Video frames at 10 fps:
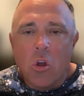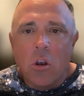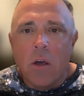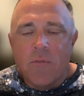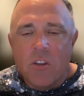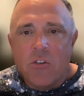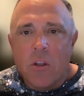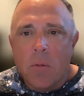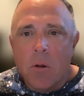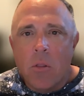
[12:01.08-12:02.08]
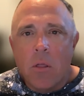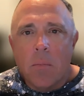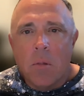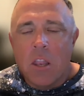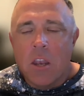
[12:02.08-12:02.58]
good fish dip here
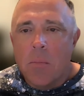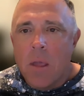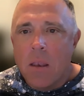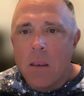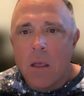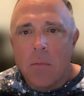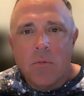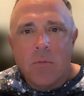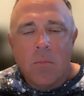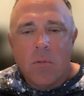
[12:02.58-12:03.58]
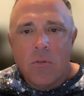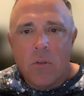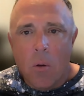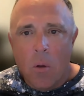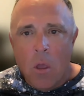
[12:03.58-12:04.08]
that Melinda made.
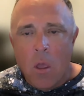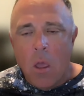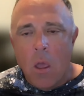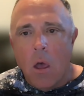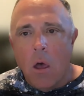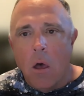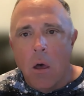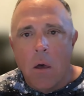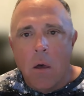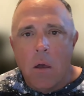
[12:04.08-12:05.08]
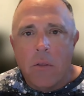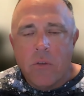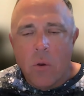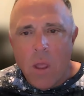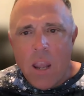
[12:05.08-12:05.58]
So
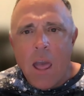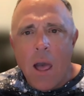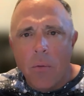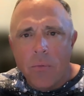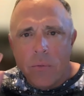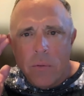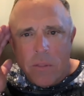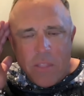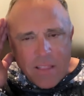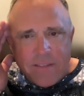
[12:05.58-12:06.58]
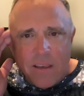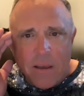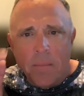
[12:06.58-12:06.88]
anyhow, that's